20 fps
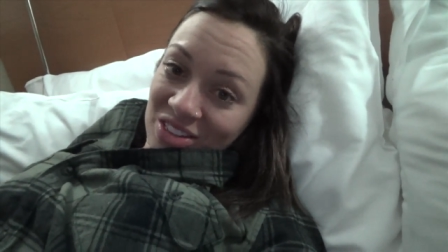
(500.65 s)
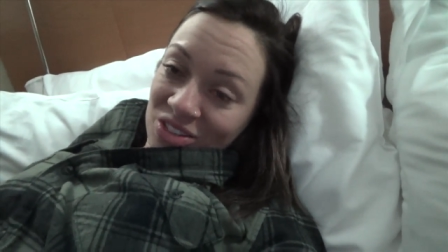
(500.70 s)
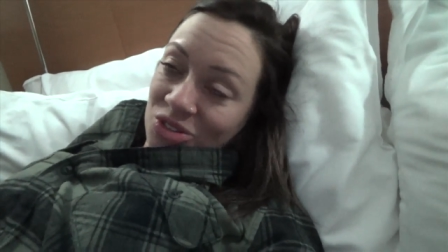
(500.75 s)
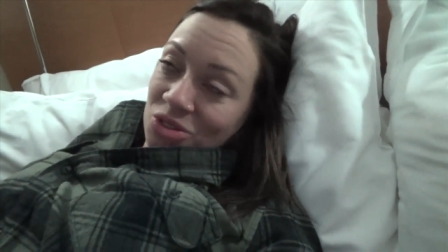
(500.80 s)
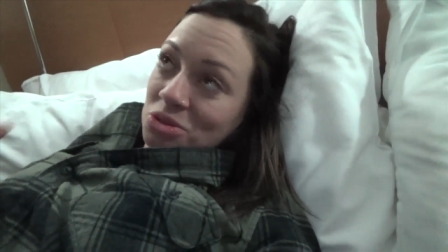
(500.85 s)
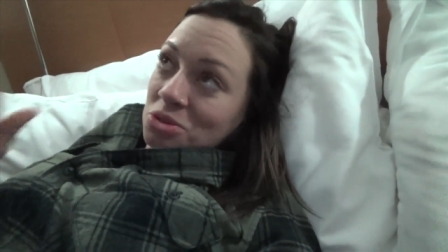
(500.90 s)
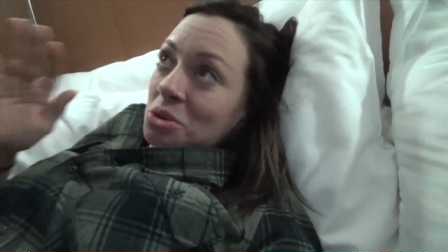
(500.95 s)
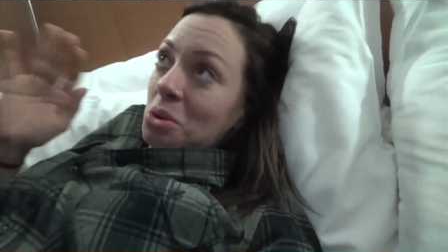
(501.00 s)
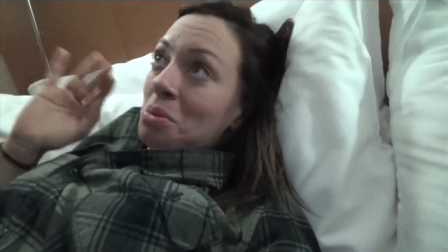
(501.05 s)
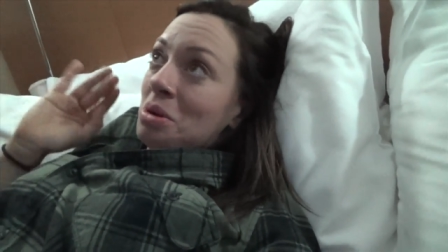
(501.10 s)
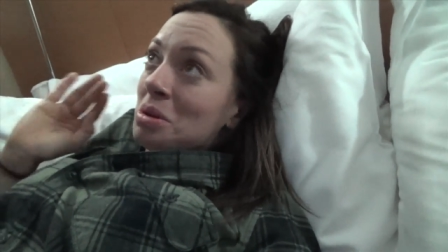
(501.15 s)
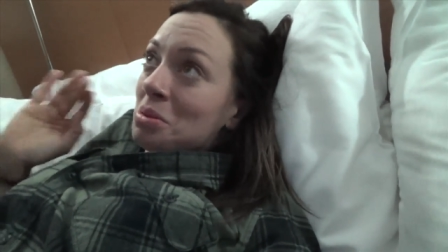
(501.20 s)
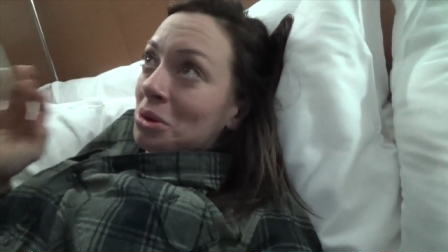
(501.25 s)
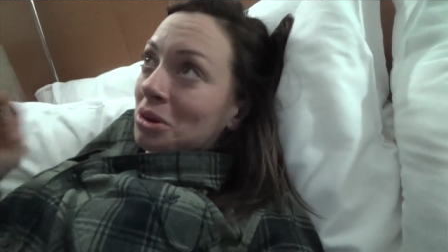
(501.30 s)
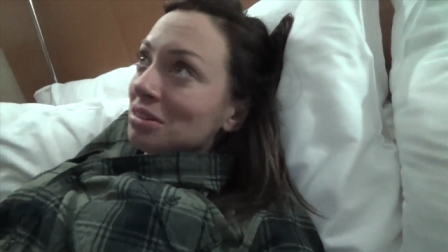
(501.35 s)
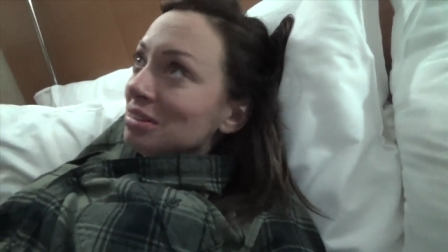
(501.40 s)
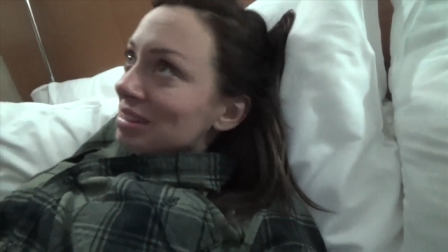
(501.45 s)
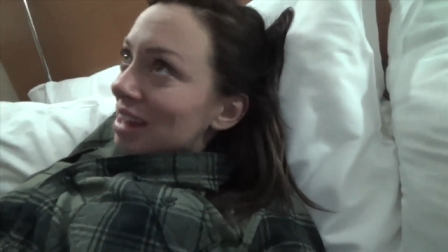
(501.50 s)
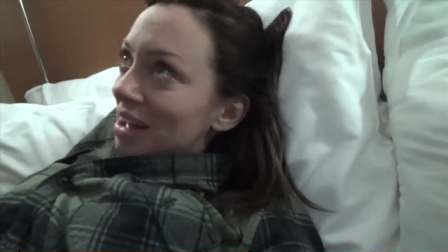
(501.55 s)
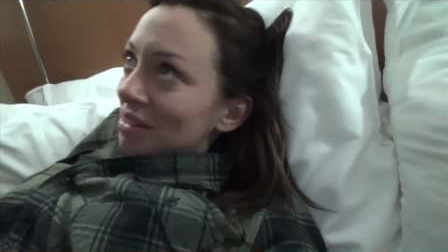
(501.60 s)
There's so many
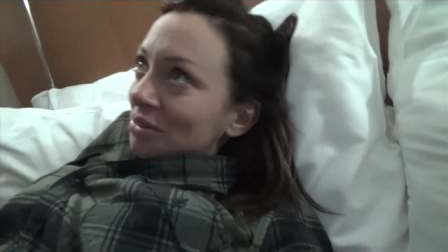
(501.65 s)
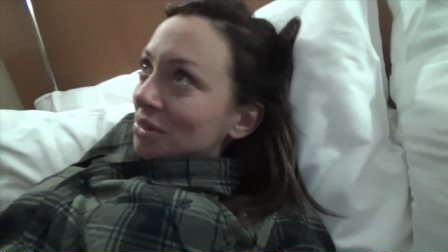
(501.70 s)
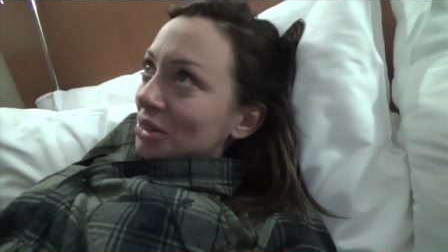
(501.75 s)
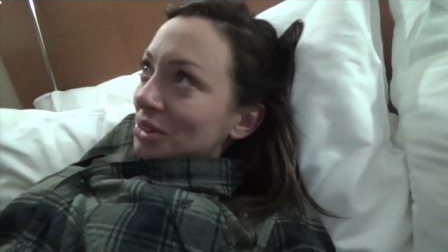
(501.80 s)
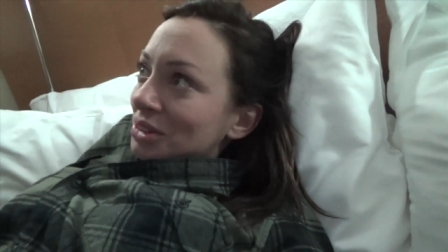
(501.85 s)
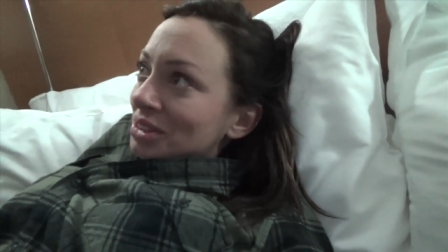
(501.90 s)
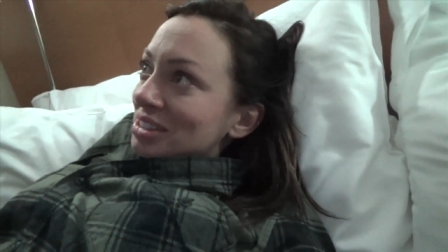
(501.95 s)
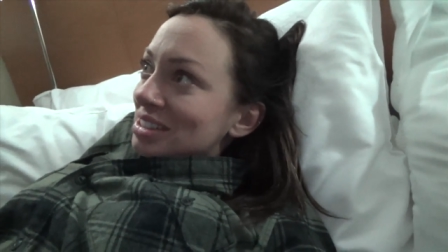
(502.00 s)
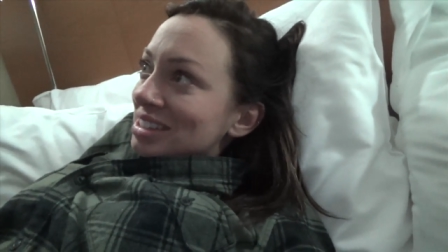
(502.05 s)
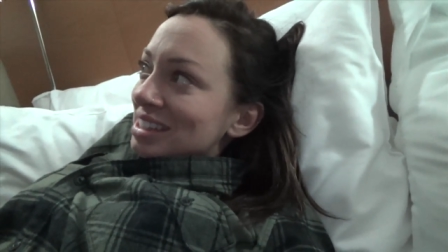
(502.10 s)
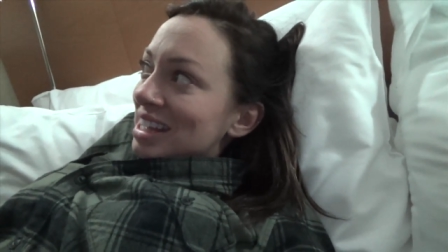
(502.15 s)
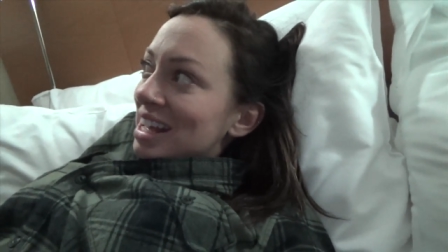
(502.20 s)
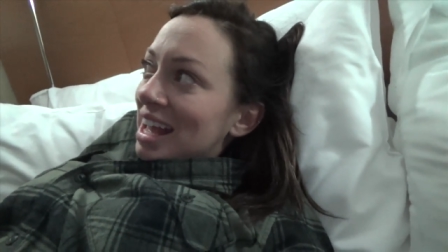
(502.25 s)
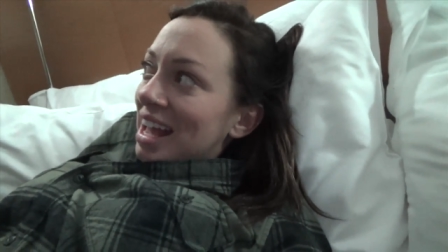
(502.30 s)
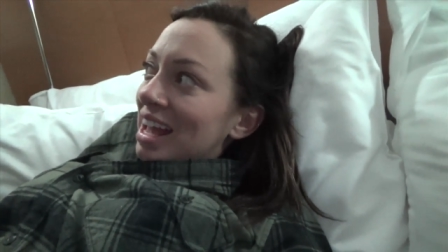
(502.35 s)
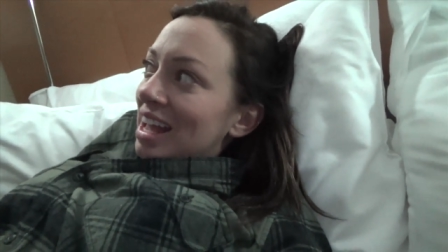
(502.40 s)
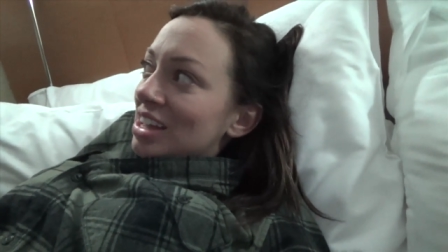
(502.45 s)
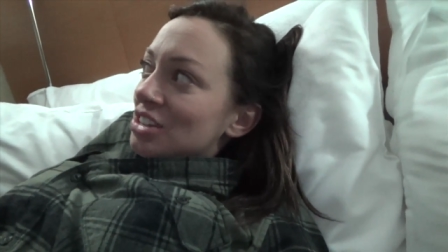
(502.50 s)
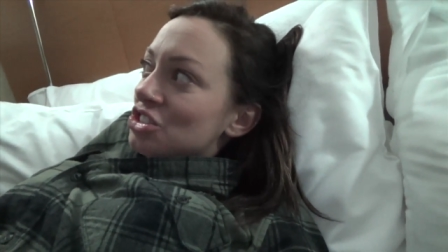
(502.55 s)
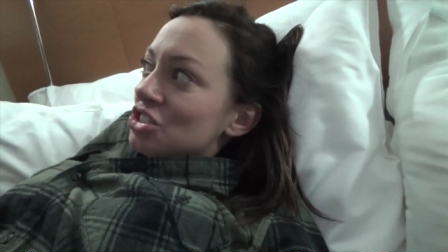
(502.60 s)
more levels.
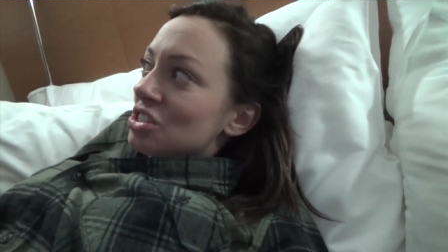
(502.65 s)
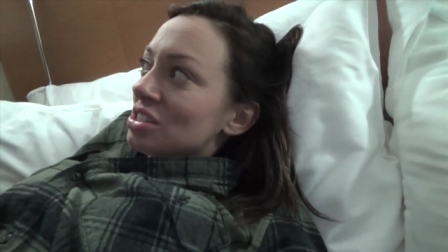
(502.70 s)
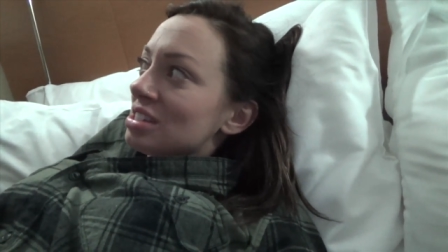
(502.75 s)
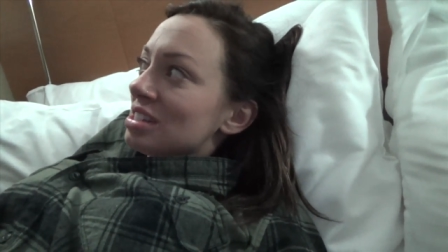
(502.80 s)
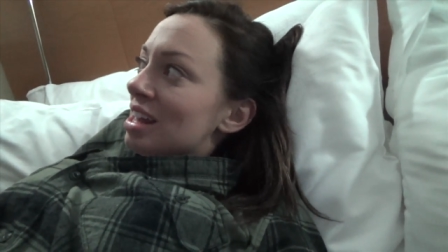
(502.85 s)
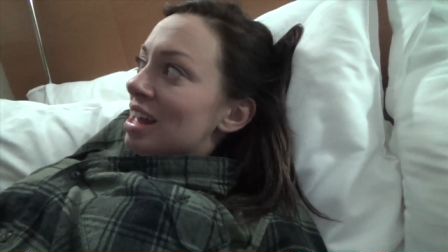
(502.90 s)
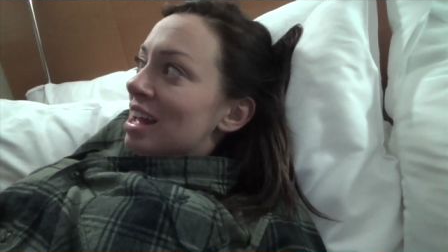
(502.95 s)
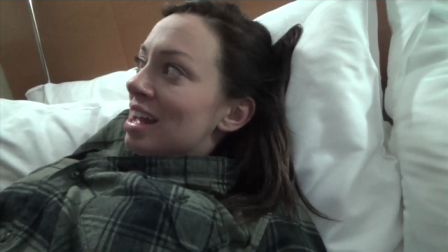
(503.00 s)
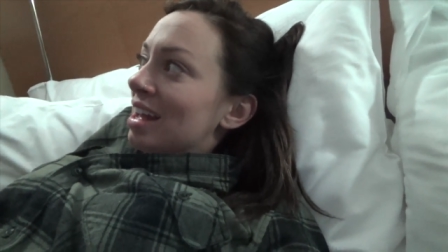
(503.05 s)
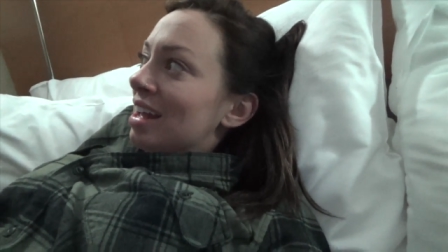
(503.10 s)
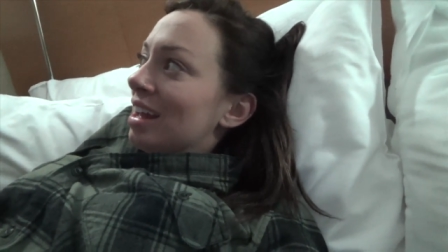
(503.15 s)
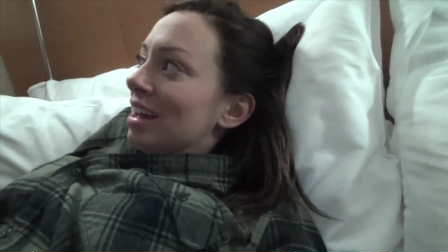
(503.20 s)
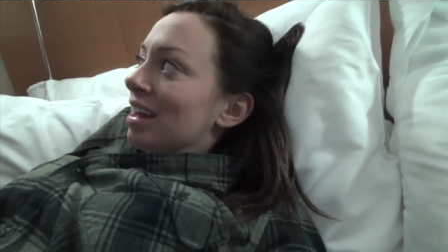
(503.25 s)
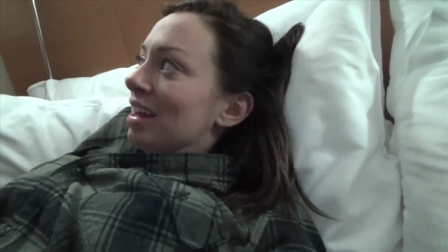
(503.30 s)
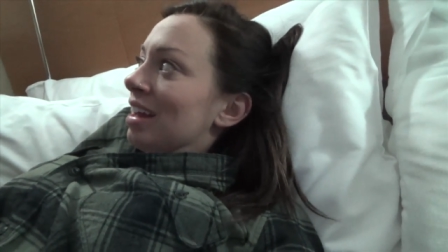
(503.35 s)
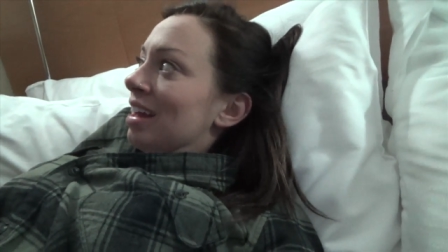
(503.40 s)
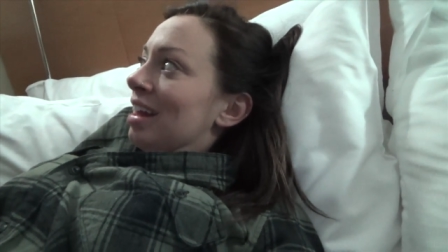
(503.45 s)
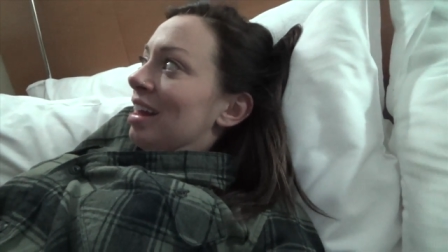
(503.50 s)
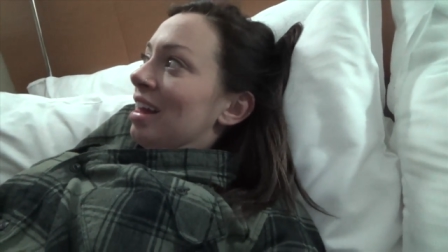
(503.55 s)
It's just like,